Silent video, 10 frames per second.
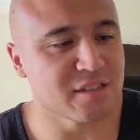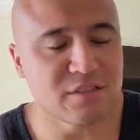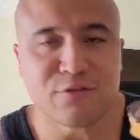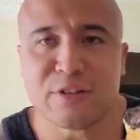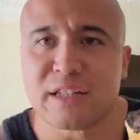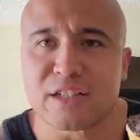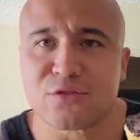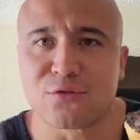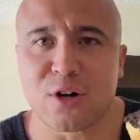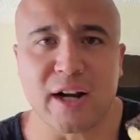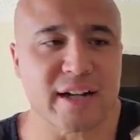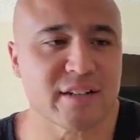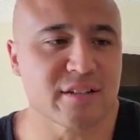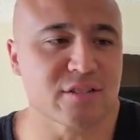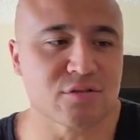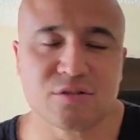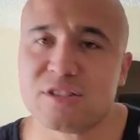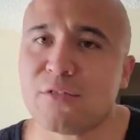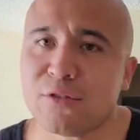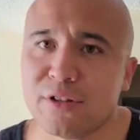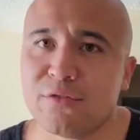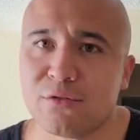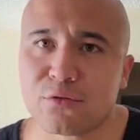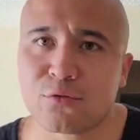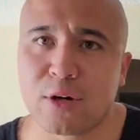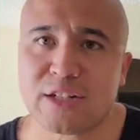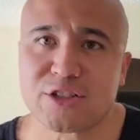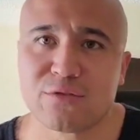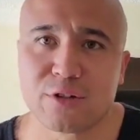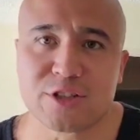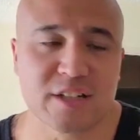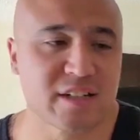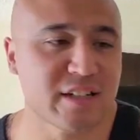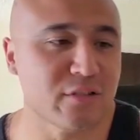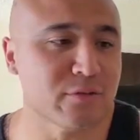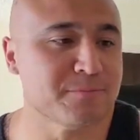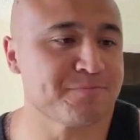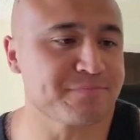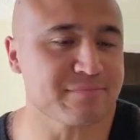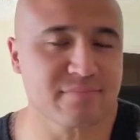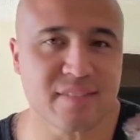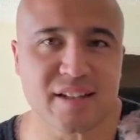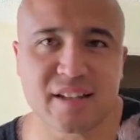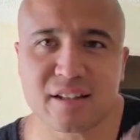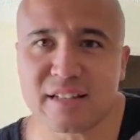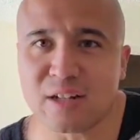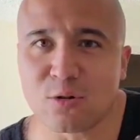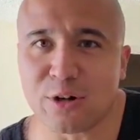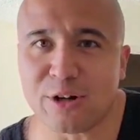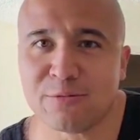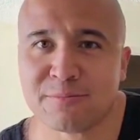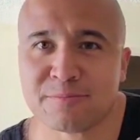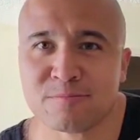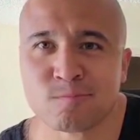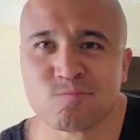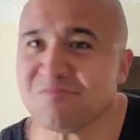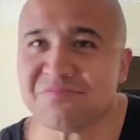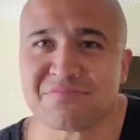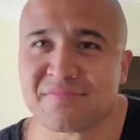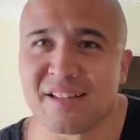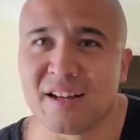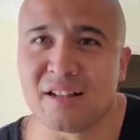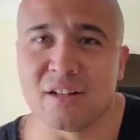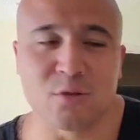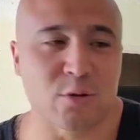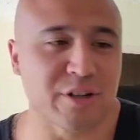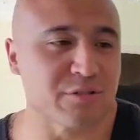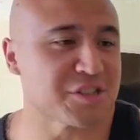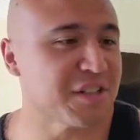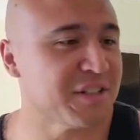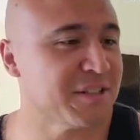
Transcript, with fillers: Doesn't even feel like it's fried, and these are definitely fresh, fresh out of the oven. look at that Oreo. I love Oreos.